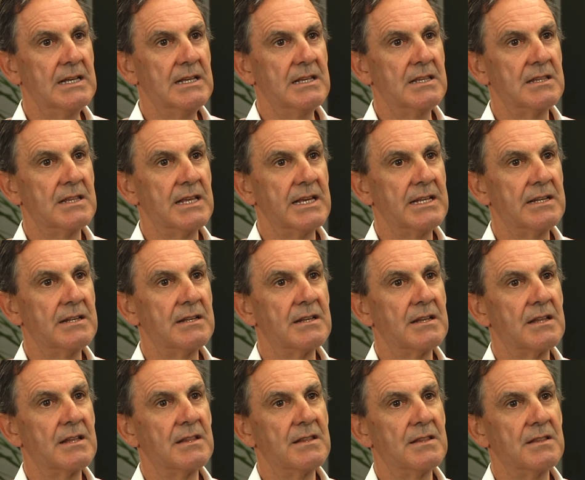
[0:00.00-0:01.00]
then
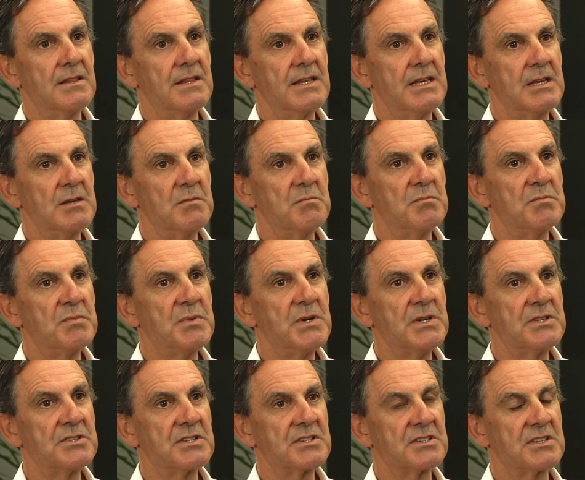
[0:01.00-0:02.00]
the
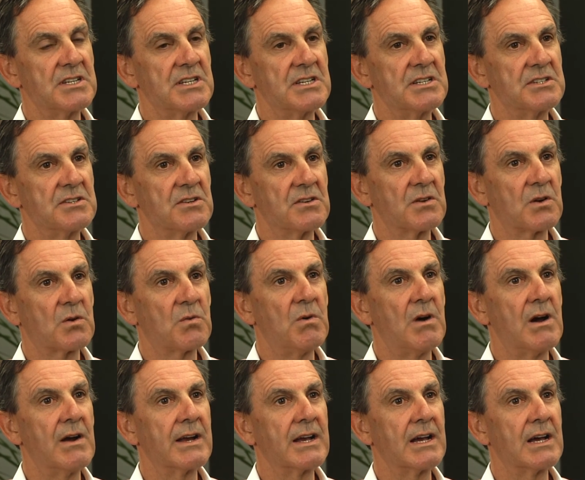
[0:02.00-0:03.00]
purchaser is not
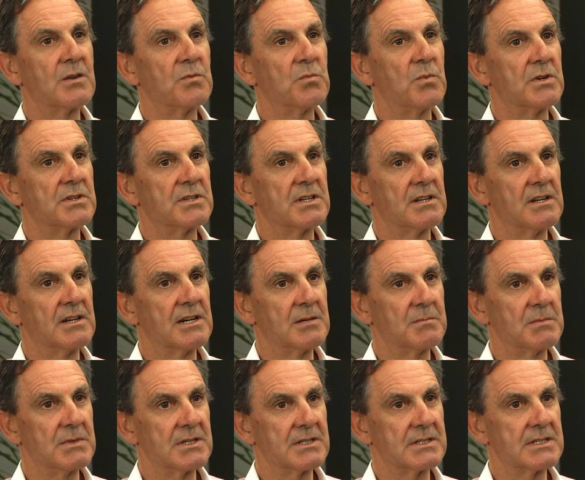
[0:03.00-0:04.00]
acquiring unwanted
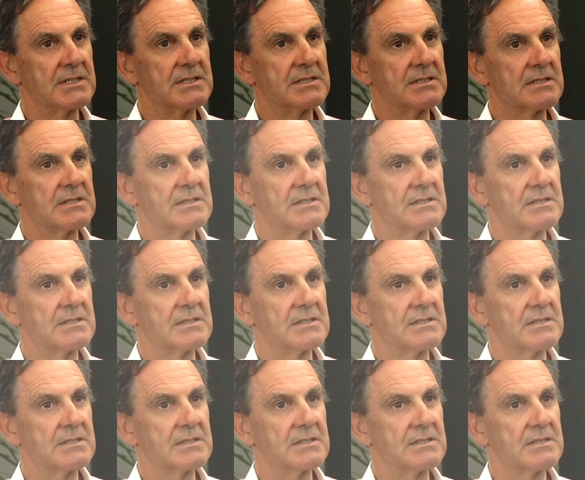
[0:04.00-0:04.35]
liabilities.